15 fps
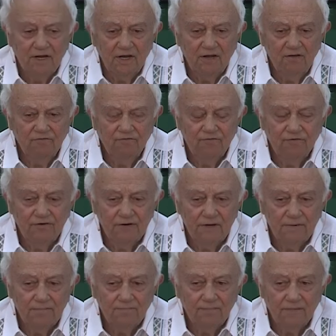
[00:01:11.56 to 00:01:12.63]
if,
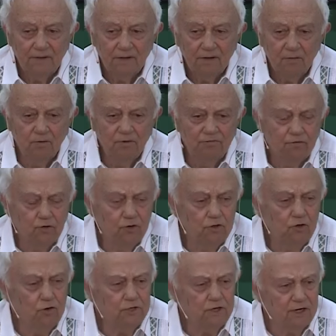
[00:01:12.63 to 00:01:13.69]
if we
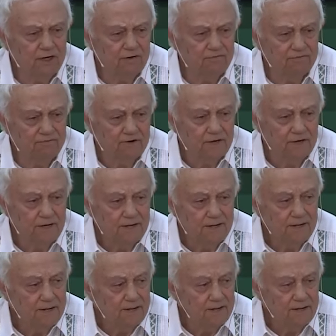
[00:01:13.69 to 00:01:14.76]
don't have
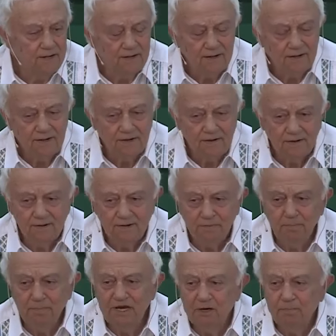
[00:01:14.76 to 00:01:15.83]
the
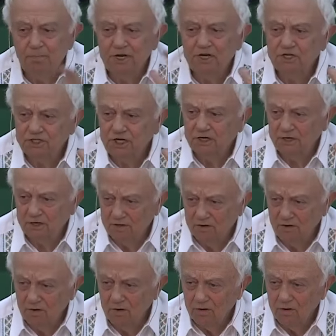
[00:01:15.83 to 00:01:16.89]
big picture,
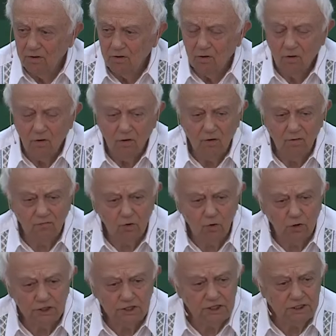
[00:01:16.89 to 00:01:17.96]
of
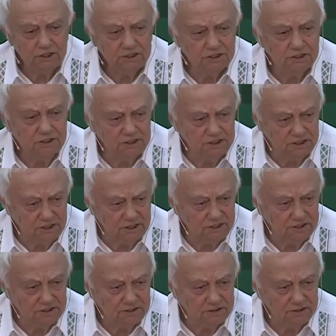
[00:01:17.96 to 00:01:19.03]
what is
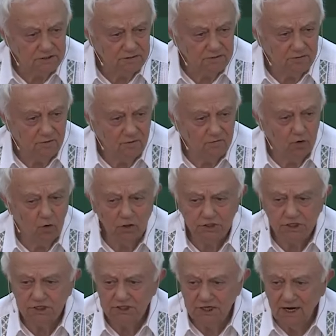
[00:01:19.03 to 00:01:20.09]
disease, of
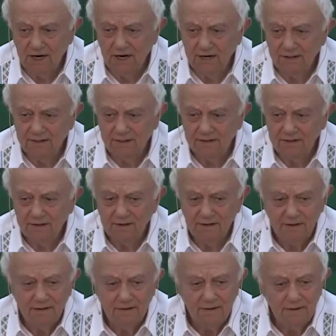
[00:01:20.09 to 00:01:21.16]
what is health.
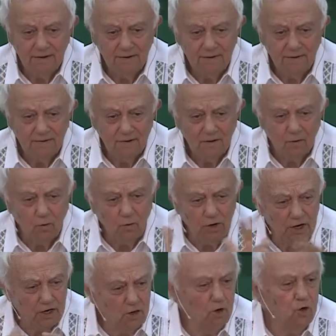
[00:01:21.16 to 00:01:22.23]
We
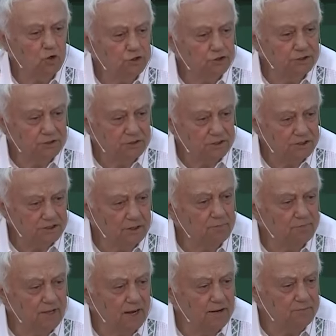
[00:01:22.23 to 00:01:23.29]
are lost
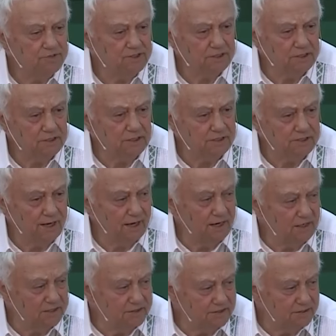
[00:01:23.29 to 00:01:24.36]
sometimes in
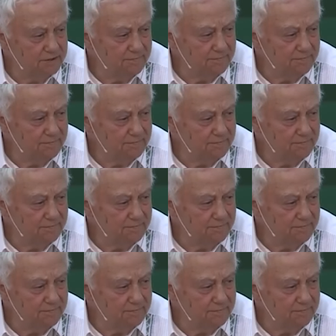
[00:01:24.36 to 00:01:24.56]
details.